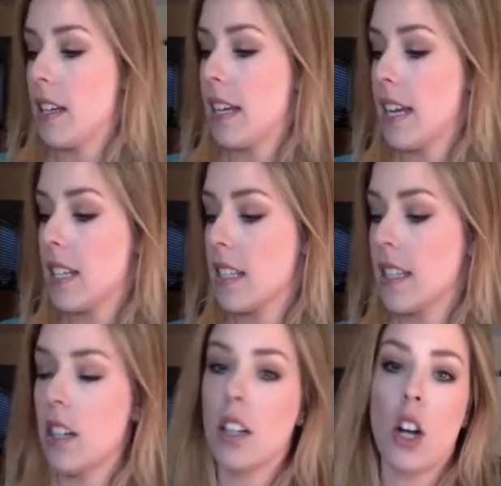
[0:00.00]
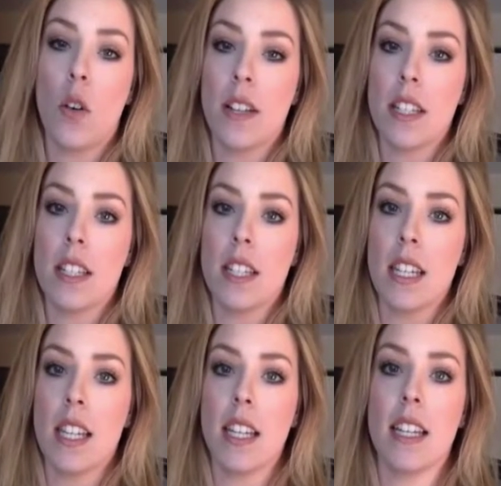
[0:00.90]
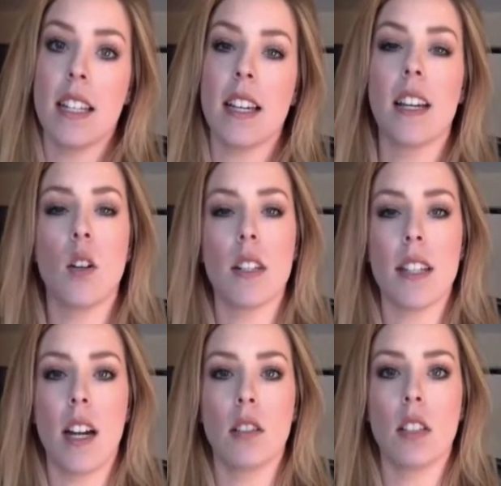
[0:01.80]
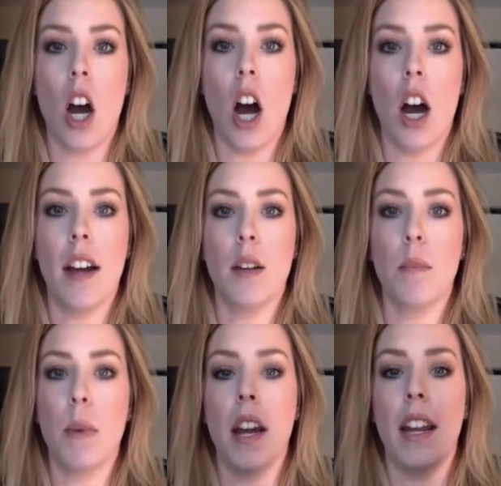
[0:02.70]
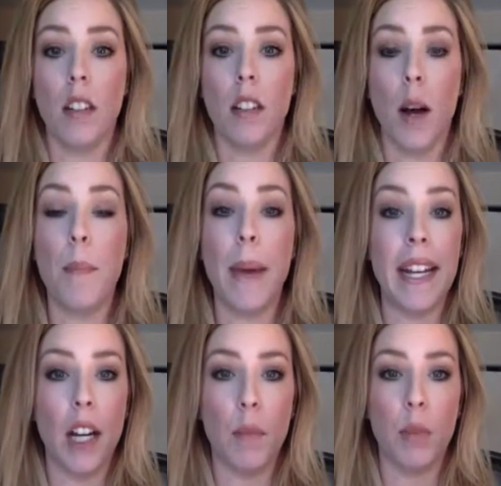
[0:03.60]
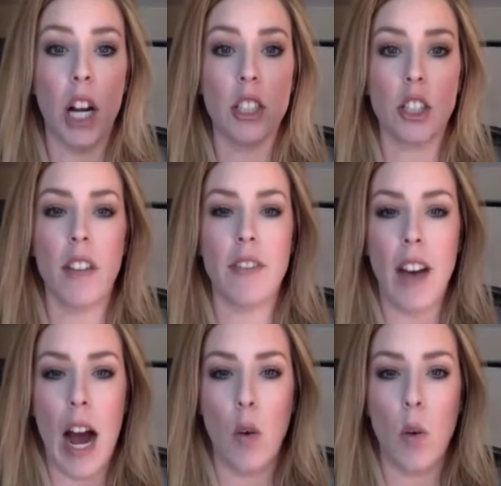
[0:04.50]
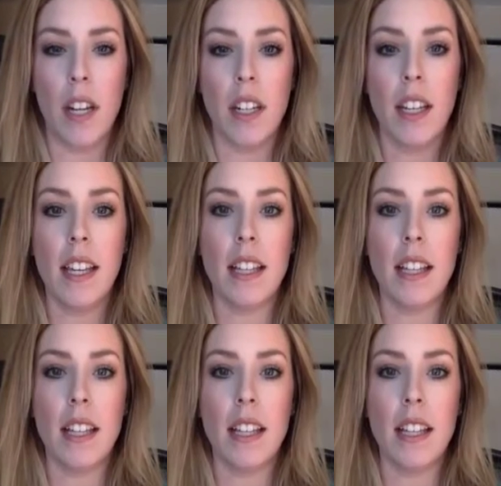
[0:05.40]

Next thing you're going to need is, I know it sounds odd, but a makeup brush, a fat one.